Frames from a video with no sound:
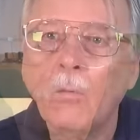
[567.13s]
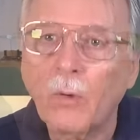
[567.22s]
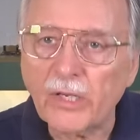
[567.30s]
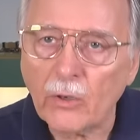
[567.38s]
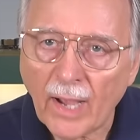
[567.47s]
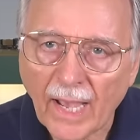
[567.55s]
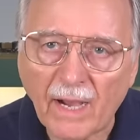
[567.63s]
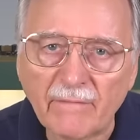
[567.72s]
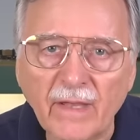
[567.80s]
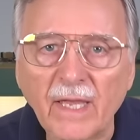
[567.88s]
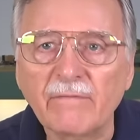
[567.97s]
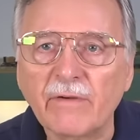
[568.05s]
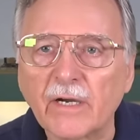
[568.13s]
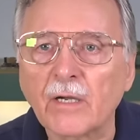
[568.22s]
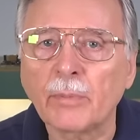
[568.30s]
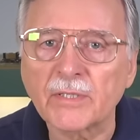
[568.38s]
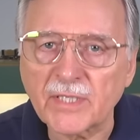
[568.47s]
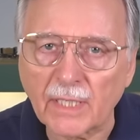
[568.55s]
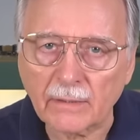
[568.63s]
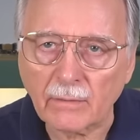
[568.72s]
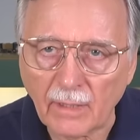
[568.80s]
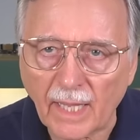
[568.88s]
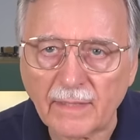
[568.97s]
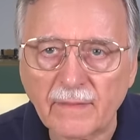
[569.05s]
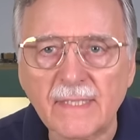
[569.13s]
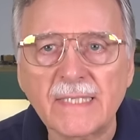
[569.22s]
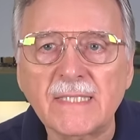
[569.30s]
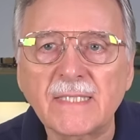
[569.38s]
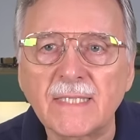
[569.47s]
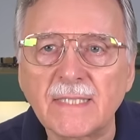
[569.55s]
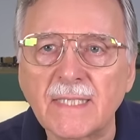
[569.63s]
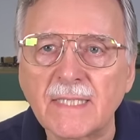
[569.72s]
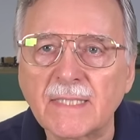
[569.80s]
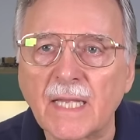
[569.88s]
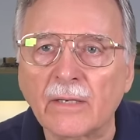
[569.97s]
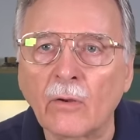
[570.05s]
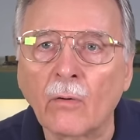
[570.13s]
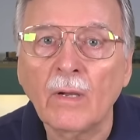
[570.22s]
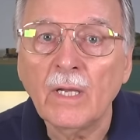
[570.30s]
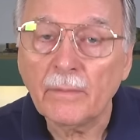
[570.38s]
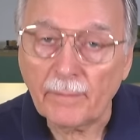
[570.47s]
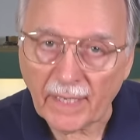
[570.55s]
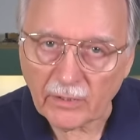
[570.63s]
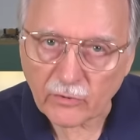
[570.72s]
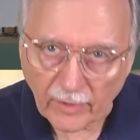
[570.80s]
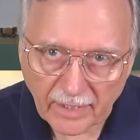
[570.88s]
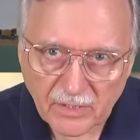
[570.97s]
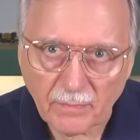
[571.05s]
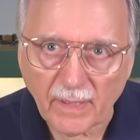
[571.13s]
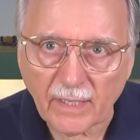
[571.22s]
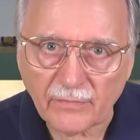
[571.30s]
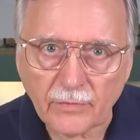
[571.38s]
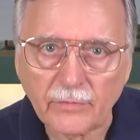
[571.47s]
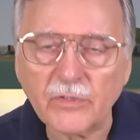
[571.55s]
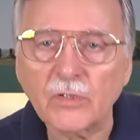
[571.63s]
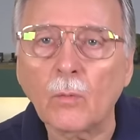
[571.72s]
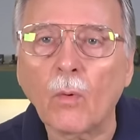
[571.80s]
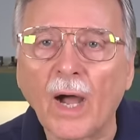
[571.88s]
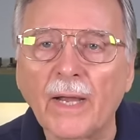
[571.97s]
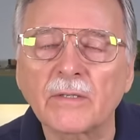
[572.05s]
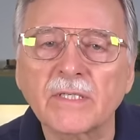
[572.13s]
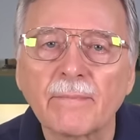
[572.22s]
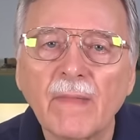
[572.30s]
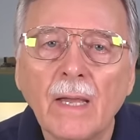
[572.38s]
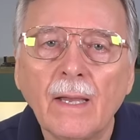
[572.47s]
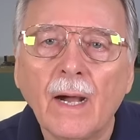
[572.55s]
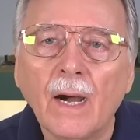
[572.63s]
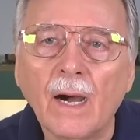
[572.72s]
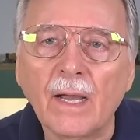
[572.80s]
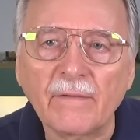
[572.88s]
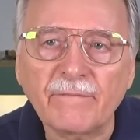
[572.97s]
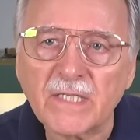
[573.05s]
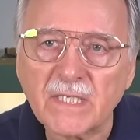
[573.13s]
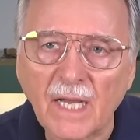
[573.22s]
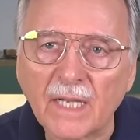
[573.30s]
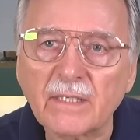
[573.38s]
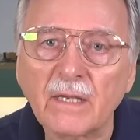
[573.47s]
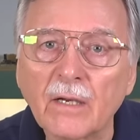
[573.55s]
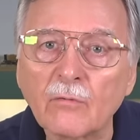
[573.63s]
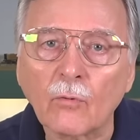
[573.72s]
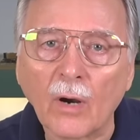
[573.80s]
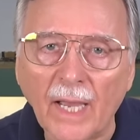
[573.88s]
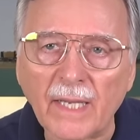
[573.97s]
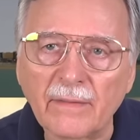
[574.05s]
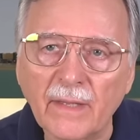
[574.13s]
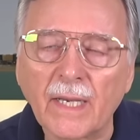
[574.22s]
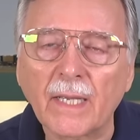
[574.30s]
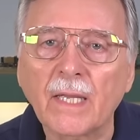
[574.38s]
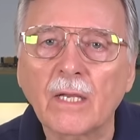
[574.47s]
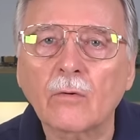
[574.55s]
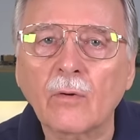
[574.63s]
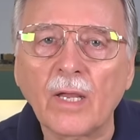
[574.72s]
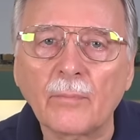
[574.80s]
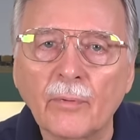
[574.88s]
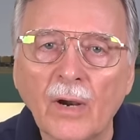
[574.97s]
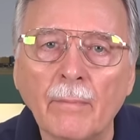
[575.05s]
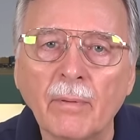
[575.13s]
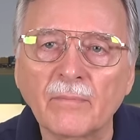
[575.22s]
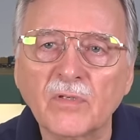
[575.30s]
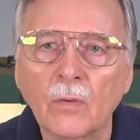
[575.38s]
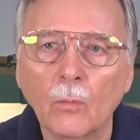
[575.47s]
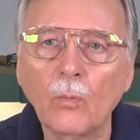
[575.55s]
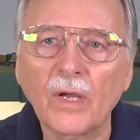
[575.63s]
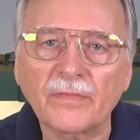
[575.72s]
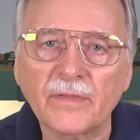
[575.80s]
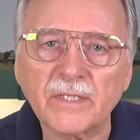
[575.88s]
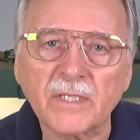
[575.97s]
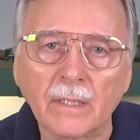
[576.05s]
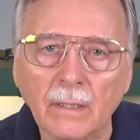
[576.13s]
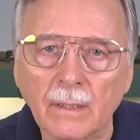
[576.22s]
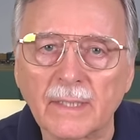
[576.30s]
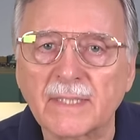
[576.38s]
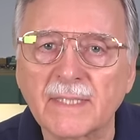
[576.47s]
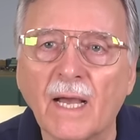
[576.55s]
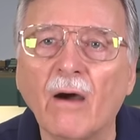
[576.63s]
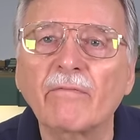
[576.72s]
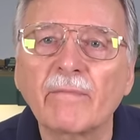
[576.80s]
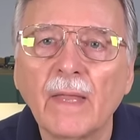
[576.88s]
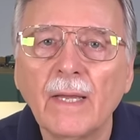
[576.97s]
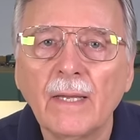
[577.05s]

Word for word: When you have a variable signal like the DCC signal being transmitted through two wires, uh, if it's not done right, then it can create problems with the signal itself.